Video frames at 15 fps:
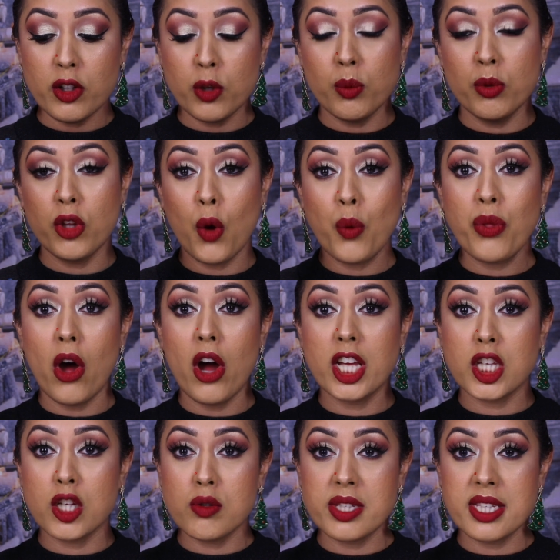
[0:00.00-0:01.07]
you will know that I
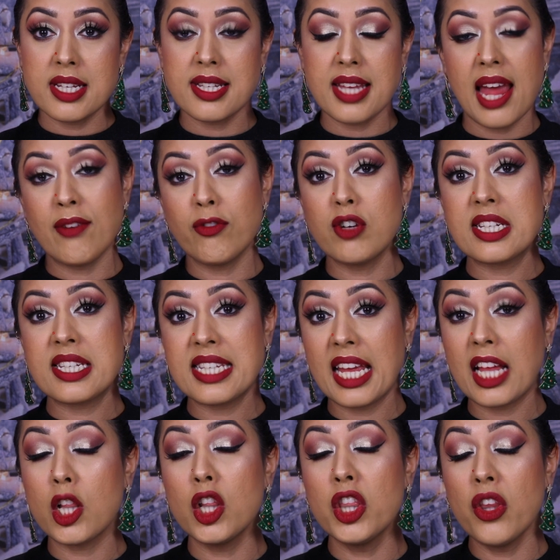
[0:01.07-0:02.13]
use this every single